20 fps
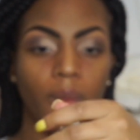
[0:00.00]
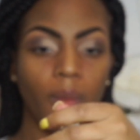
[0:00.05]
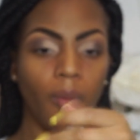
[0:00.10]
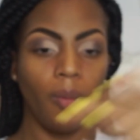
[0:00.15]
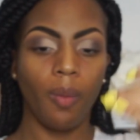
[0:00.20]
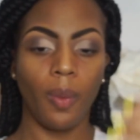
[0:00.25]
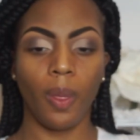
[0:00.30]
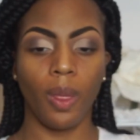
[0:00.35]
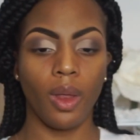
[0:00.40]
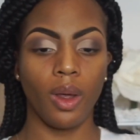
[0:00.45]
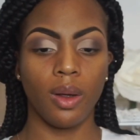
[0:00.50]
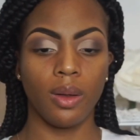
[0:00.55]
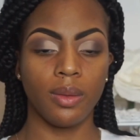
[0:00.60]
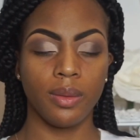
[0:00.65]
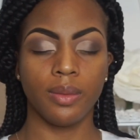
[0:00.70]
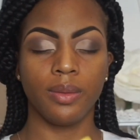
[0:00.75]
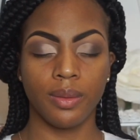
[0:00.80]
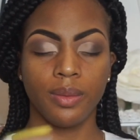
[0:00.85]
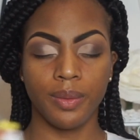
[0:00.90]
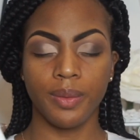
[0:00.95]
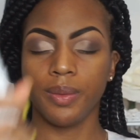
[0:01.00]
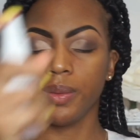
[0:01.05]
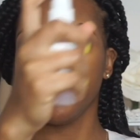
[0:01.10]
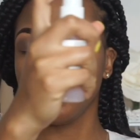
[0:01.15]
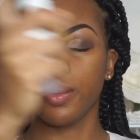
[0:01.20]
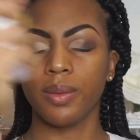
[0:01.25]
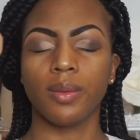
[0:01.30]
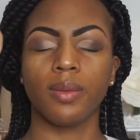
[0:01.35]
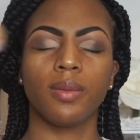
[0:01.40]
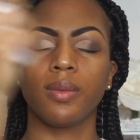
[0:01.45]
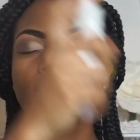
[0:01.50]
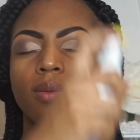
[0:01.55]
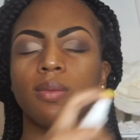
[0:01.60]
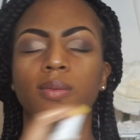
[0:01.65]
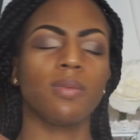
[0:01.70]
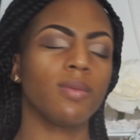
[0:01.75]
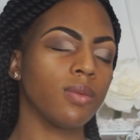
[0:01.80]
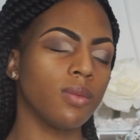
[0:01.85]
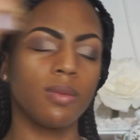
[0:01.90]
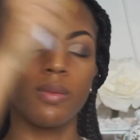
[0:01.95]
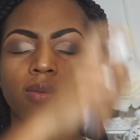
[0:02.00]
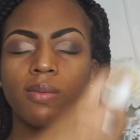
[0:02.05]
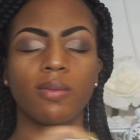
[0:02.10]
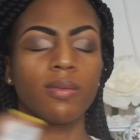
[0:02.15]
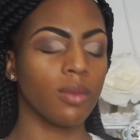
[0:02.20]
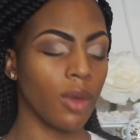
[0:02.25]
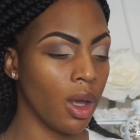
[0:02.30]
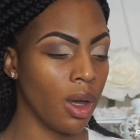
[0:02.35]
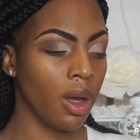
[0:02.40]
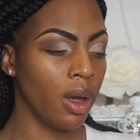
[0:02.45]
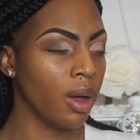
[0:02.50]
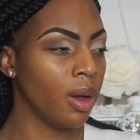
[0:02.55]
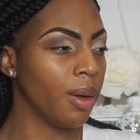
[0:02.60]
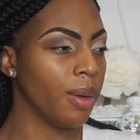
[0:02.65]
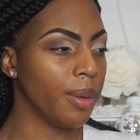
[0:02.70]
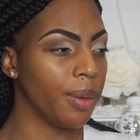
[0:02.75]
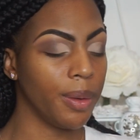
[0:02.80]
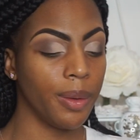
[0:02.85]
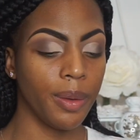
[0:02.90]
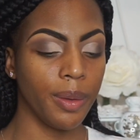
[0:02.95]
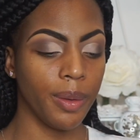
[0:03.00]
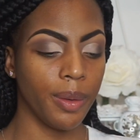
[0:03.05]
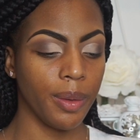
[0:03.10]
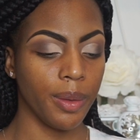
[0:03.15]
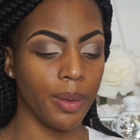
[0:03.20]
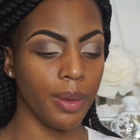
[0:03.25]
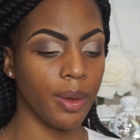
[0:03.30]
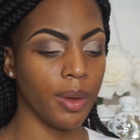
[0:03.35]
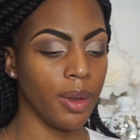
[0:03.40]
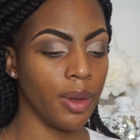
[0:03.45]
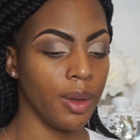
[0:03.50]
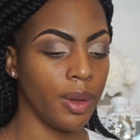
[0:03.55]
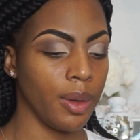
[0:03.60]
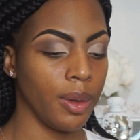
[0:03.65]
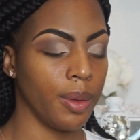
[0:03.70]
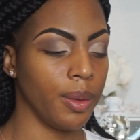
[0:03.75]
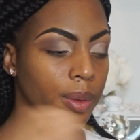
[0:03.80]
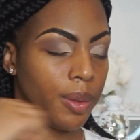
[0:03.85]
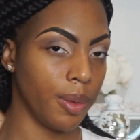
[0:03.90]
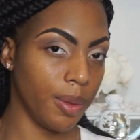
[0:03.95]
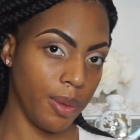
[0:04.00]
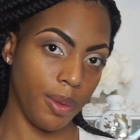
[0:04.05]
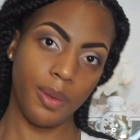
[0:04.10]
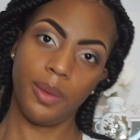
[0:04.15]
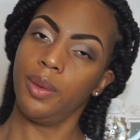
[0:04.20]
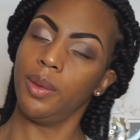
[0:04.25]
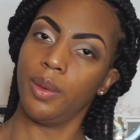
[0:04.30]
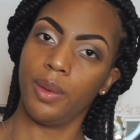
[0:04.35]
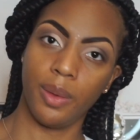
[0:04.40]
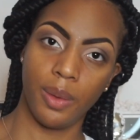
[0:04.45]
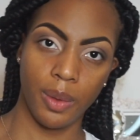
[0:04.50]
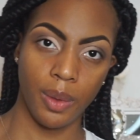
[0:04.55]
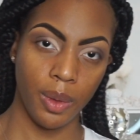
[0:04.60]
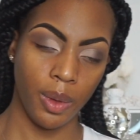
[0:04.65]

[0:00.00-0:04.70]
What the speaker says: I'm going in with the Mario Tabasco Rose Spray. I think that's what it's called.